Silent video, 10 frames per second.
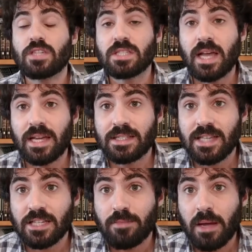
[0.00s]
just like it
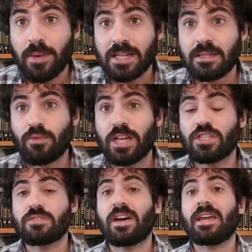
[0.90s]
says by my
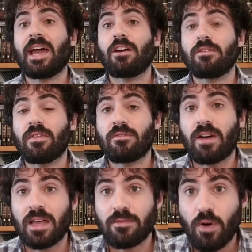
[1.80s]
sabratius by erev
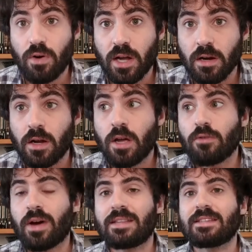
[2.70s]
by evoker, right?